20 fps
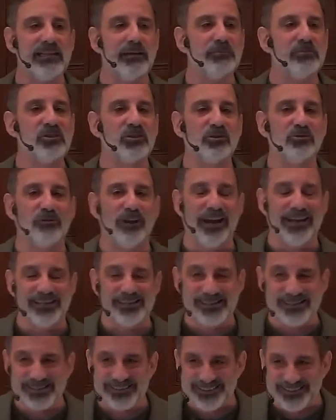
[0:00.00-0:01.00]
them to
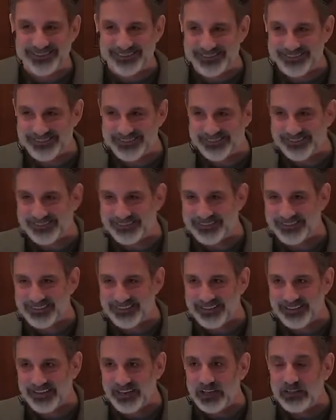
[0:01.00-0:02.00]
Christ.
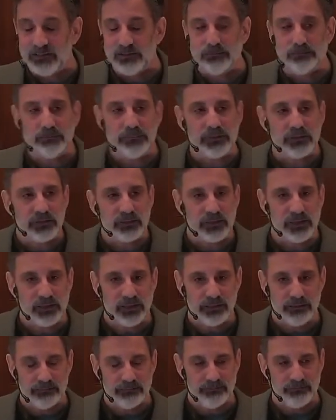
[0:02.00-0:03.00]

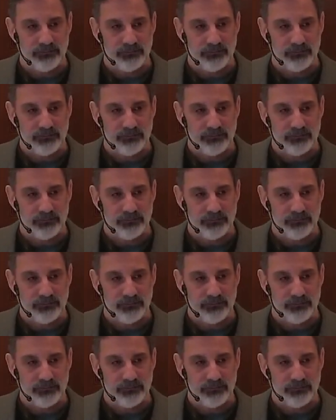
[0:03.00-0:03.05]
Humility,